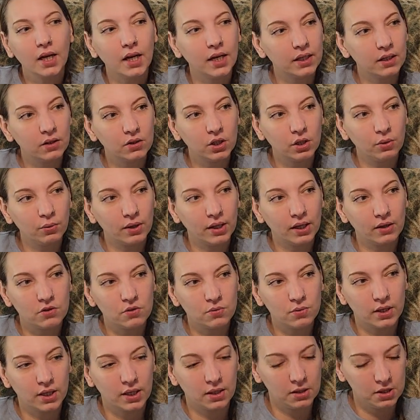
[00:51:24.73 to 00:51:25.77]
I don't know what
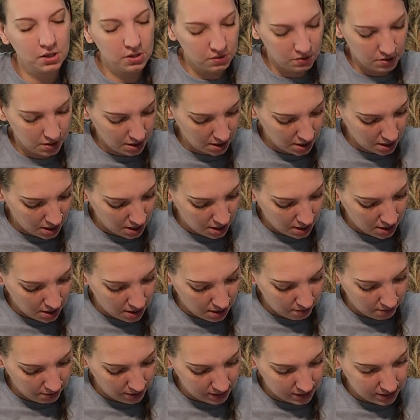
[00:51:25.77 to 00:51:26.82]
else we're gonna do.
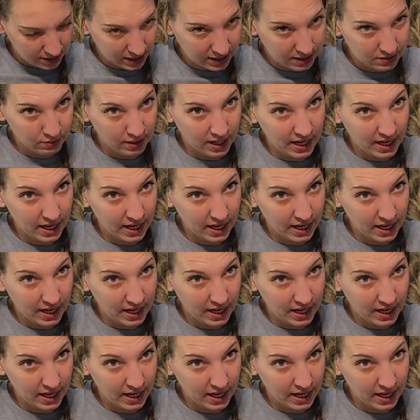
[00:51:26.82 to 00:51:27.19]
Besides,